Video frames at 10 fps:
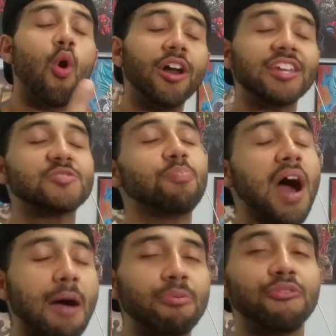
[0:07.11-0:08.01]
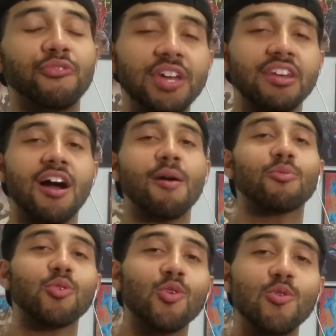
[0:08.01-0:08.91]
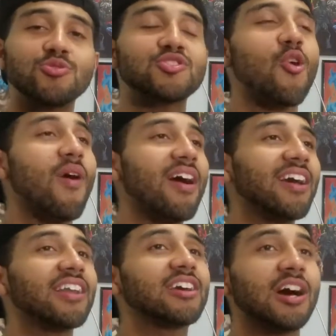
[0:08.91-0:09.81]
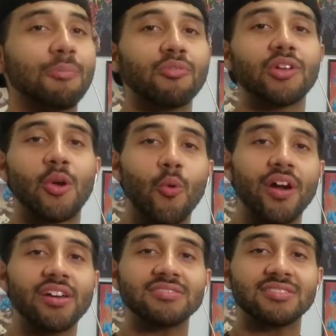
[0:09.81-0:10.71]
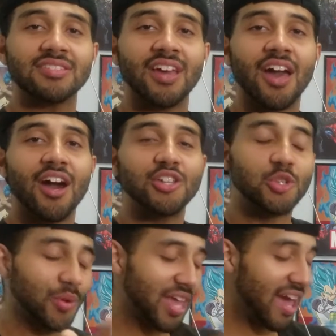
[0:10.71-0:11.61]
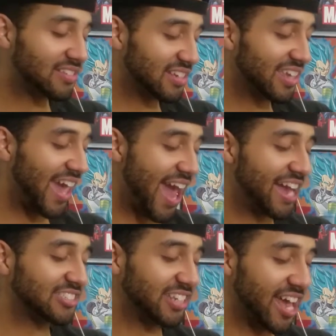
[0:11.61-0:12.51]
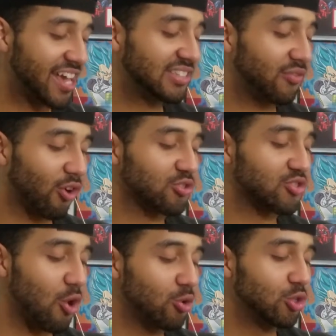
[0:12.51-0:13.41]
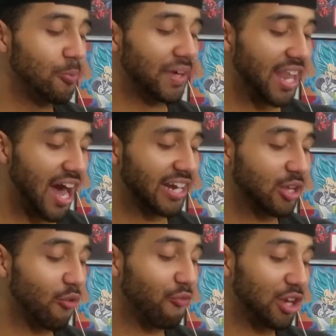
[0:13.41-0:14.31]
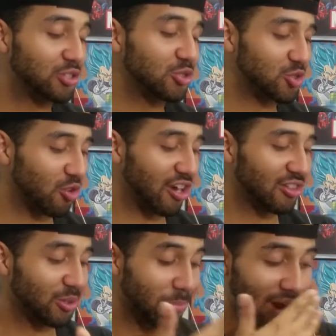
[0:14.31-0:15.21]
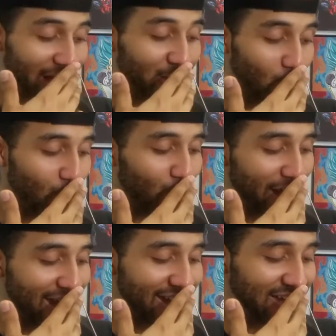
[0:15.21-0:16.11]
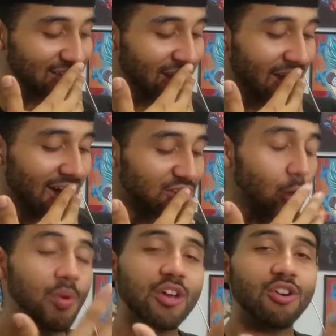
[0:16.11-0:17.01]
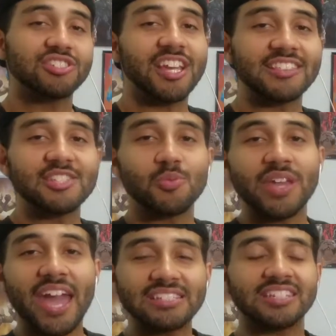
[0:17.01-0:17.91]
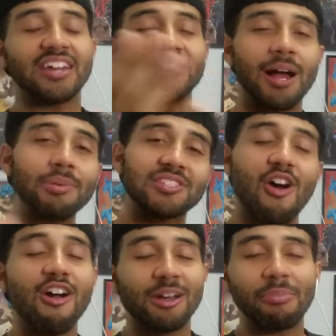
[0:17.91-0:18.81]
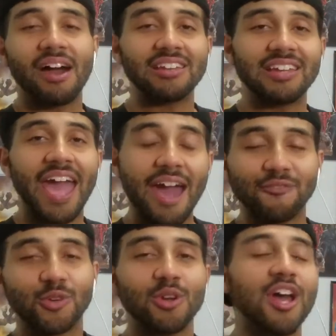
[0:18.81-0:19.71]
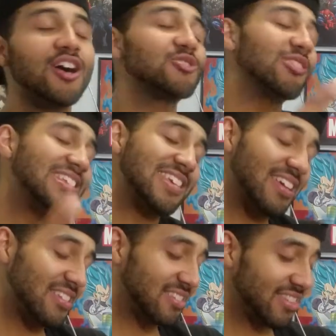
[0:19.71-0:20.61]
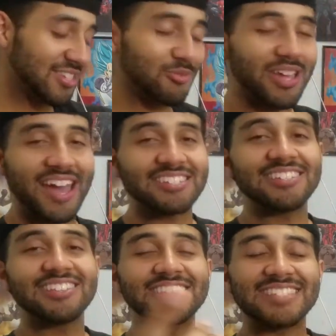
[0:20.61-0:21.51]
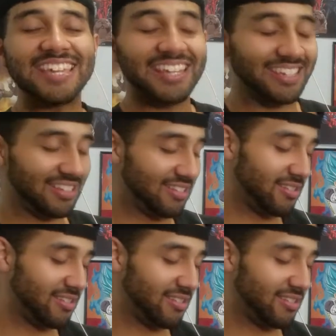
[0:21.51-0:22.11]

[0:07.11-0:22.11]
What is poppin' Phenom Crew? So I got a couple requests to react to Cash Nasty vs. Soul Illuminati official trailer by Your Rage. So we gonna check this reaction out, then I'm gonna talk about it after. So let's get into this reaction, let's get it.